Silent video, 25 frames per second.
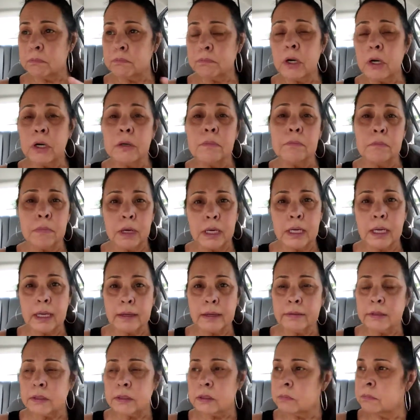pardon my
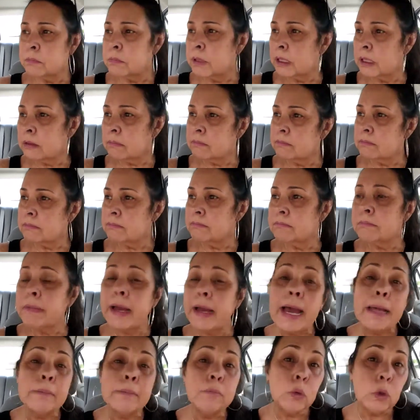language, but
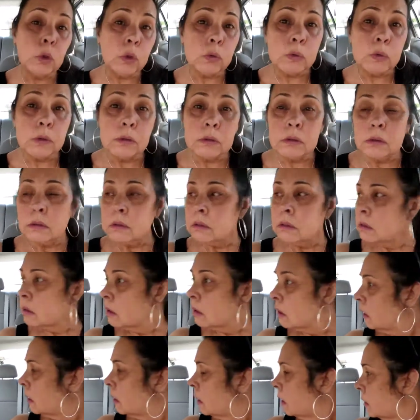bad mood.
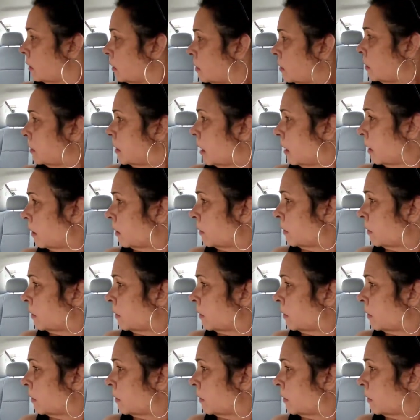So,